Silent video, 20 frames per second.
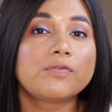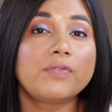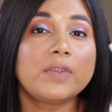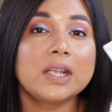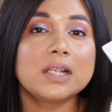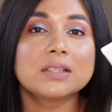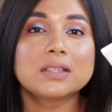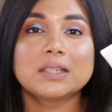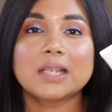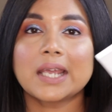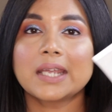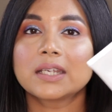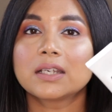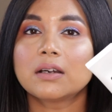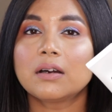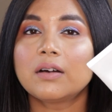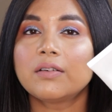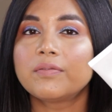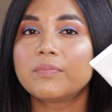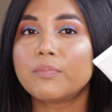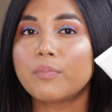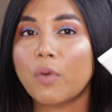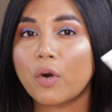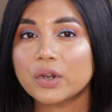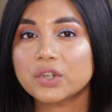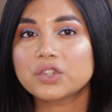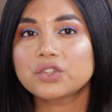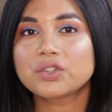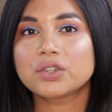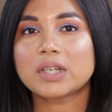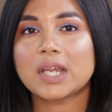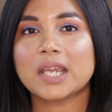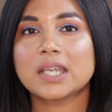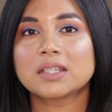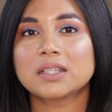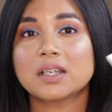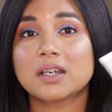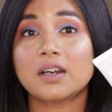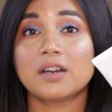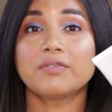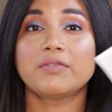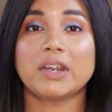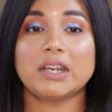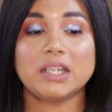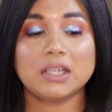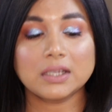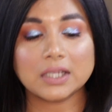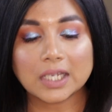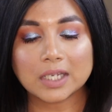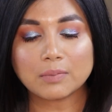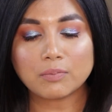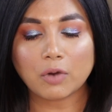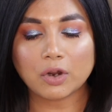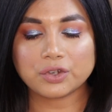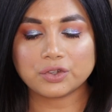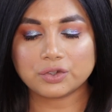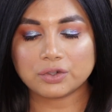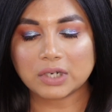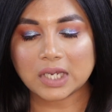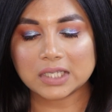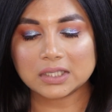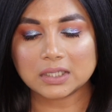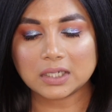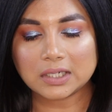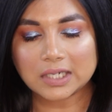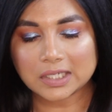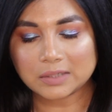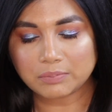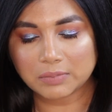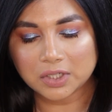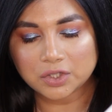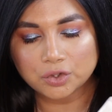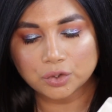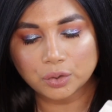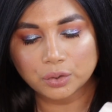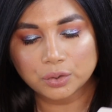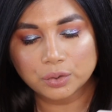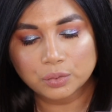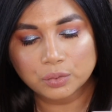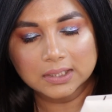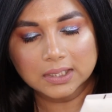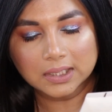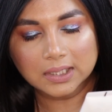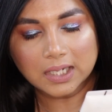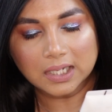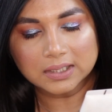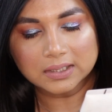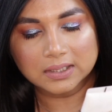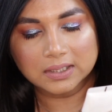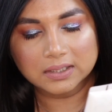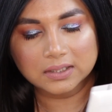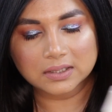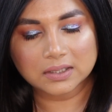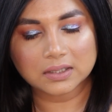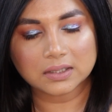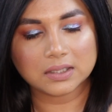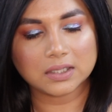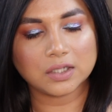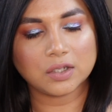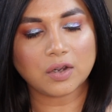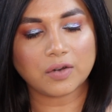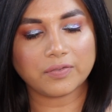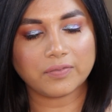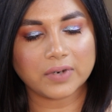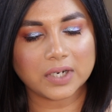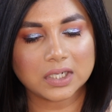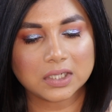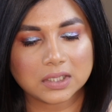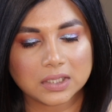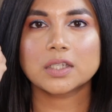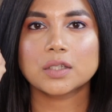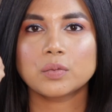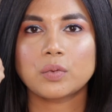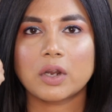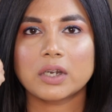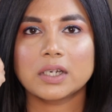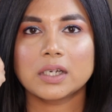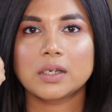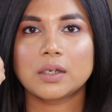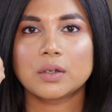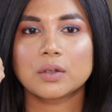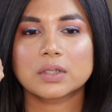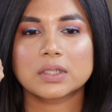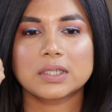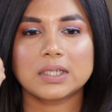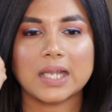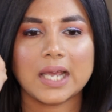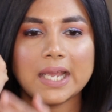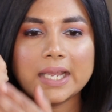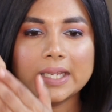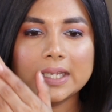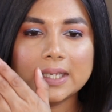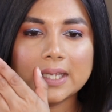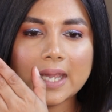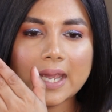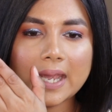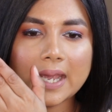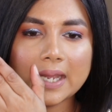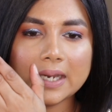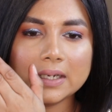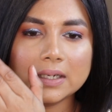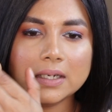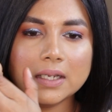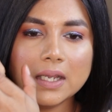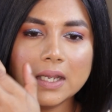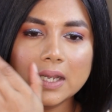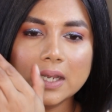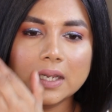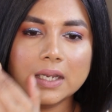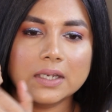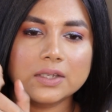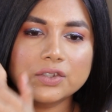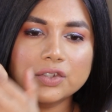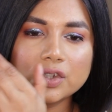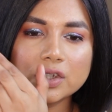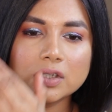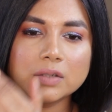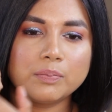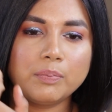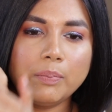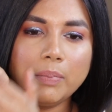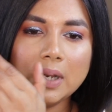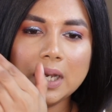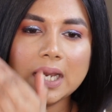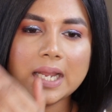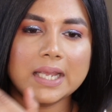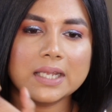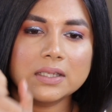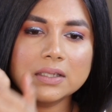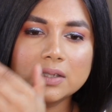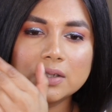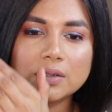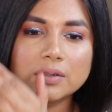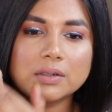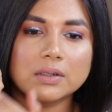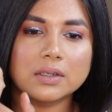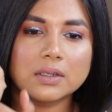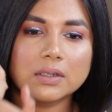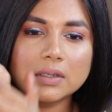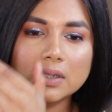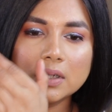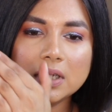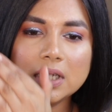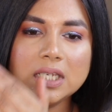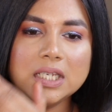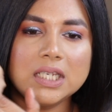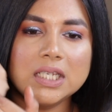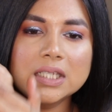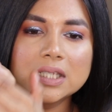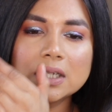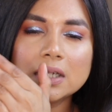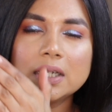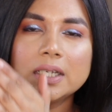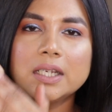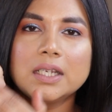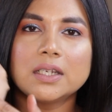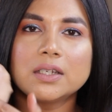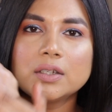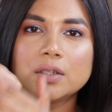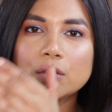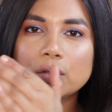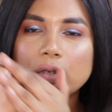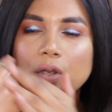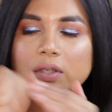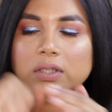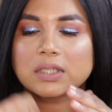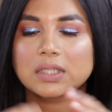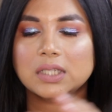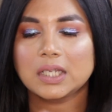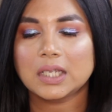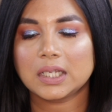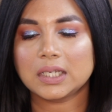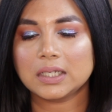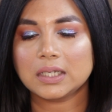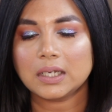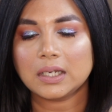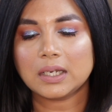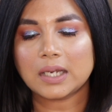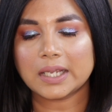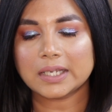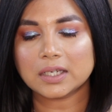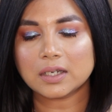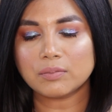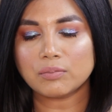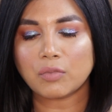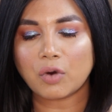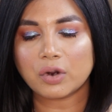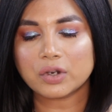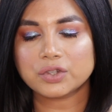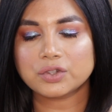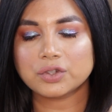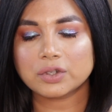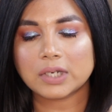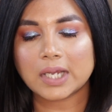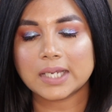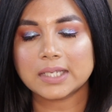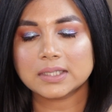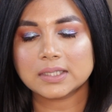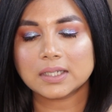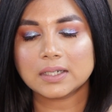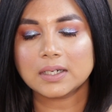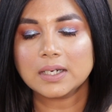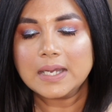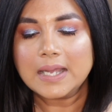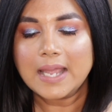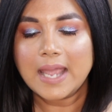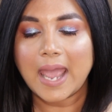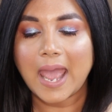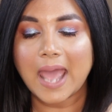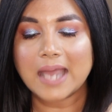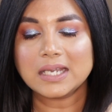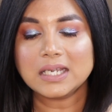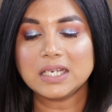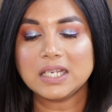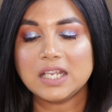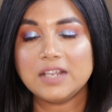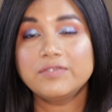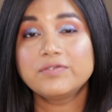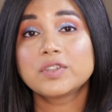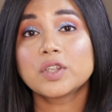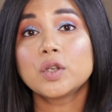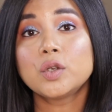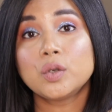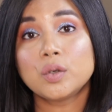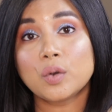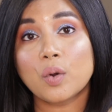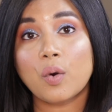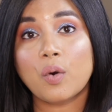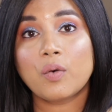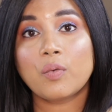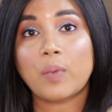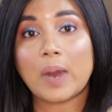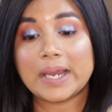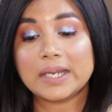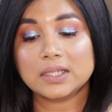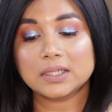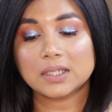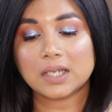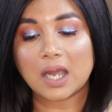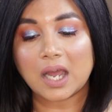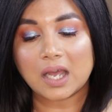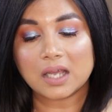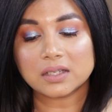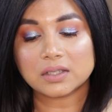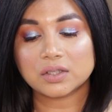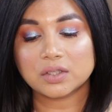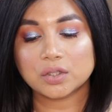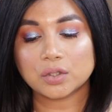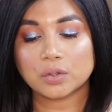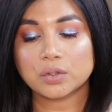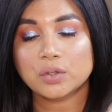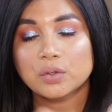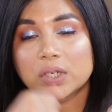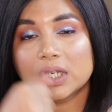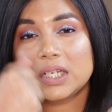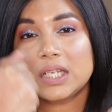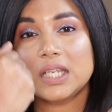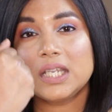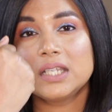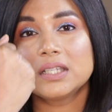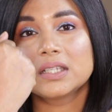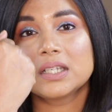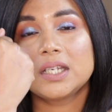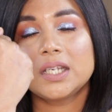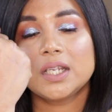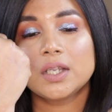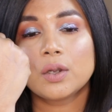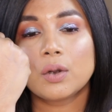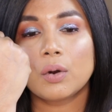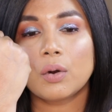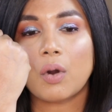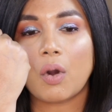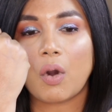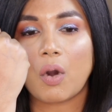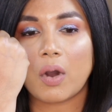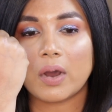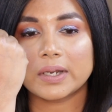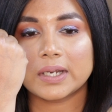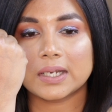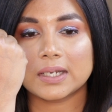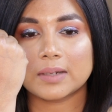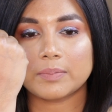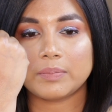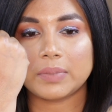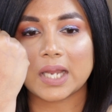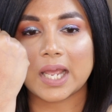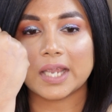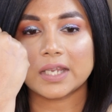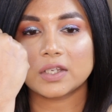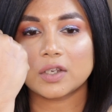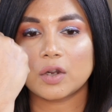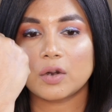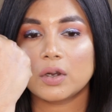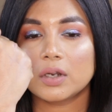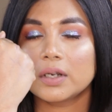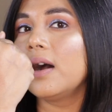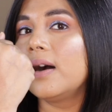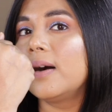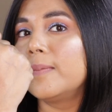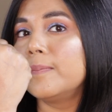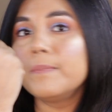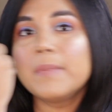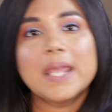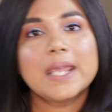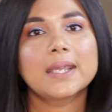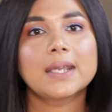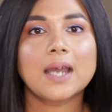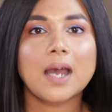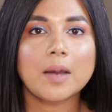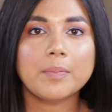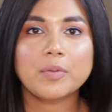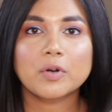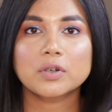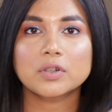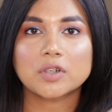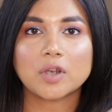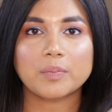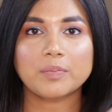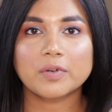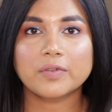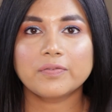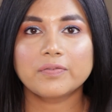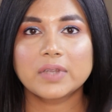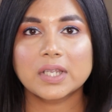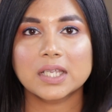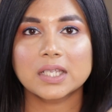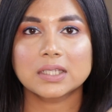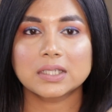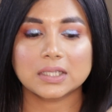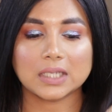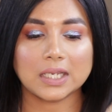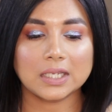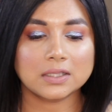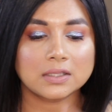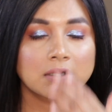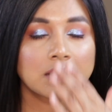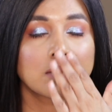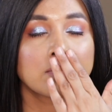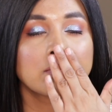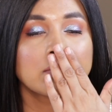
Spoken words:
feels like a moisturizer, a very thick moisturizer. Let me show you the consistency of it. This is what it looks like, and it just blends easily into your skin like a moisturizer and leaves no white cast. So you can easily go on and apply your makeup on top of this. It